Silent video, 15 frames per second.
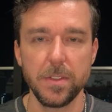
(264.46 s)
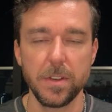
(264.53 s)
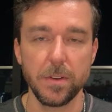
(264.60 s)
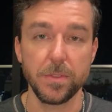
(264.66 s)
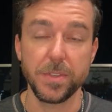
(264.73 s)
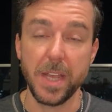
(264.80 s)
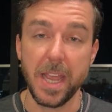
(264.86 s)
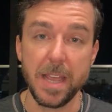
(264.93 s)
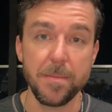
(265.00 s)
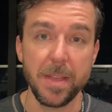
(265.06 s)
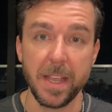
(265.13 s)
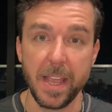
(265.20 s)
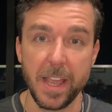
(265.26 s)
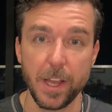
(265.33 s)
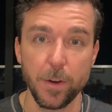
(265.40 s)

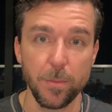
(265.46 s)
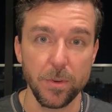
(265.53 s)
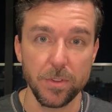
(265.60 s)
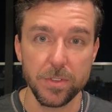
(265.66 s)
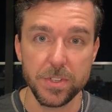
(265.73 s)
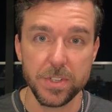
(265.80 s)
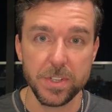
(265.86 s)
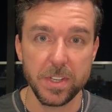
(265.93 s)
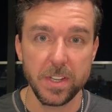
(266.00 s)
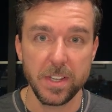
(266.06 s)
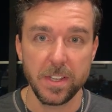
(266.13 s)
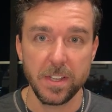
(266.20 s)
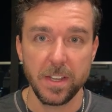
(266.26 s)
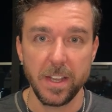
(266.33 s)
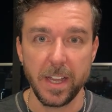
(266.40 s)
taming animals,
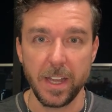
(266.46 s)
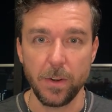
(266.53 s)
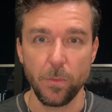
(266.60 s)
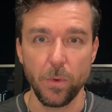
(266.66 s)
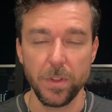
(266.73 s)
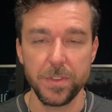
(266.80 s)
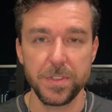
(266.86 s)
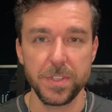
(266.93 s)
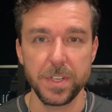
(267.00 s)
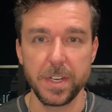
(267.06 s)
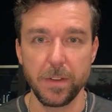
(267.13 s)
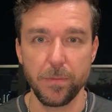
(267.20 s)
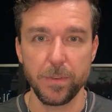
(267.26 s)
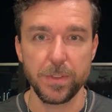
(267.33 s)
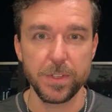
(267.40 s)
and what's the
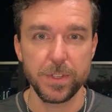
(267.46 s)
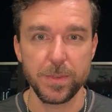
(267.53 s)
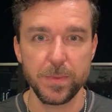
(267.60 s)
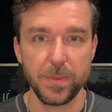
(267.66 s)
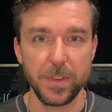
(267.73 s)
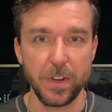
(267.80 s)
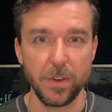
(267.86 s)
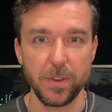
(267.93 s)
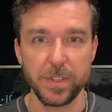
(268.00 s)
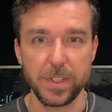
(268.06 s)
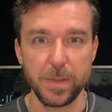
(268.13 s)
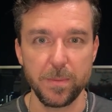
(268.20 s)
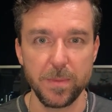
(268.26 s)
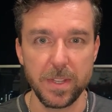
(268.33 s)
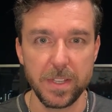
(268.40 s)
difference.
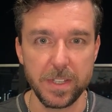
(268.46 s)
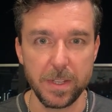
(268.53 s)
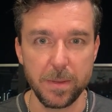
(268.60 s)
Is